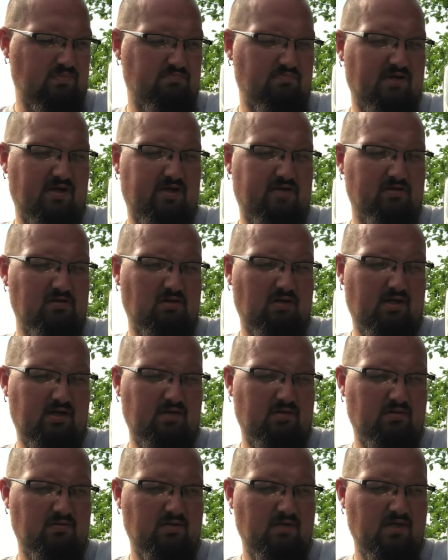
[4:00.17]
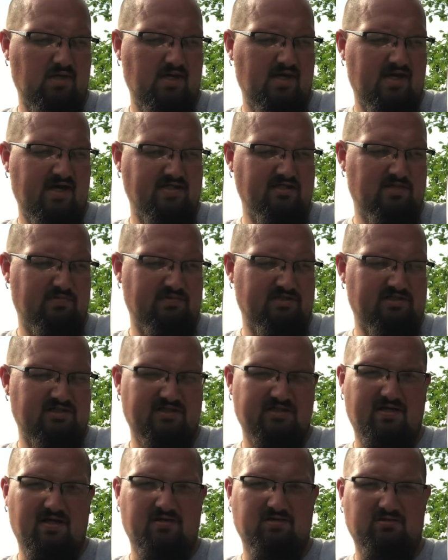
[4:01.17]
Pale ale. Hasn't been
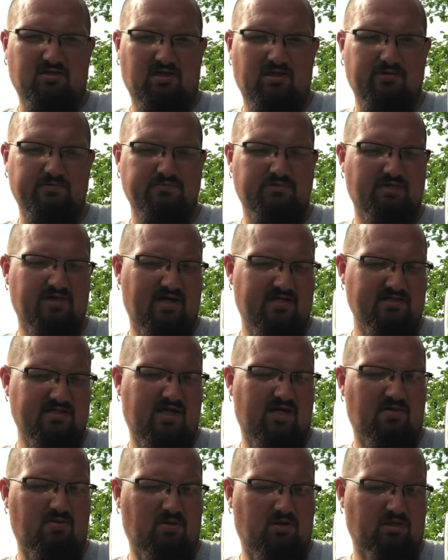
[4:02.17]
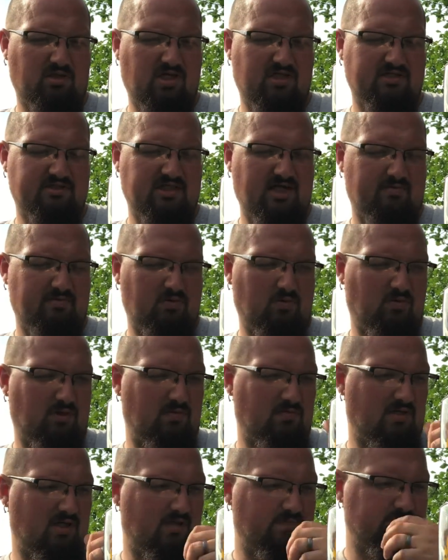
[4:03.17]
sitting out long, so it hasn't had a whole lot of time to
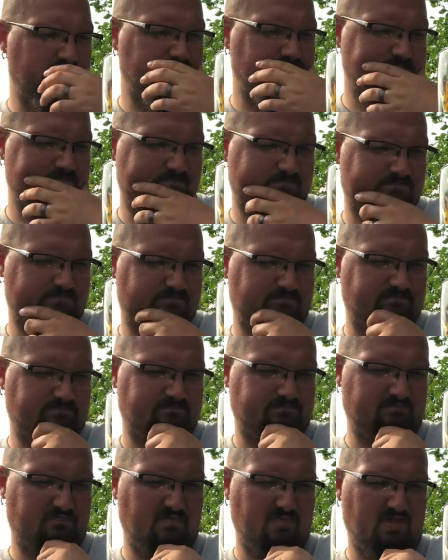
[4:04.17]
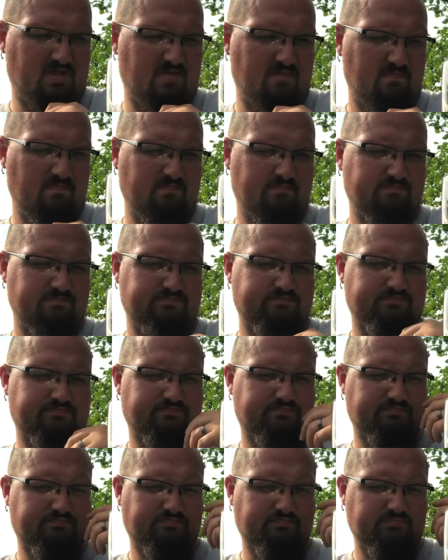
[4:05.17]
warm up. Um,
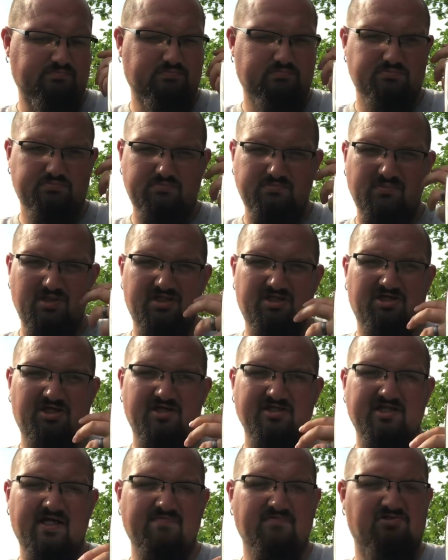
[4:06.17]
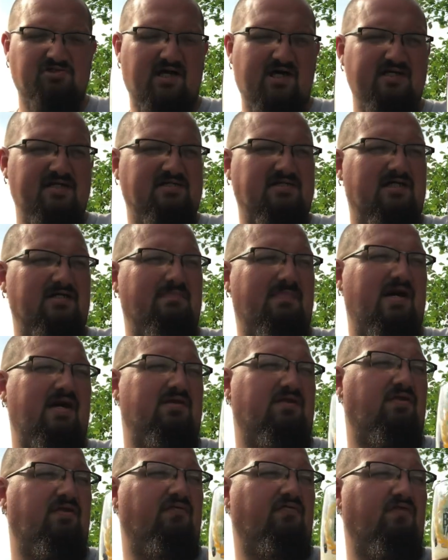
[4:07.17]
does have dryness on the back
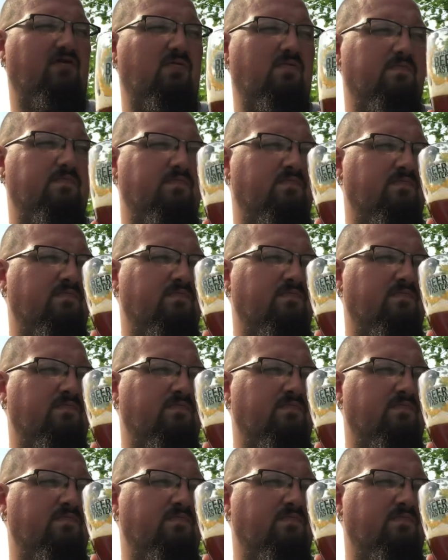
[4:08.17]
of the throat.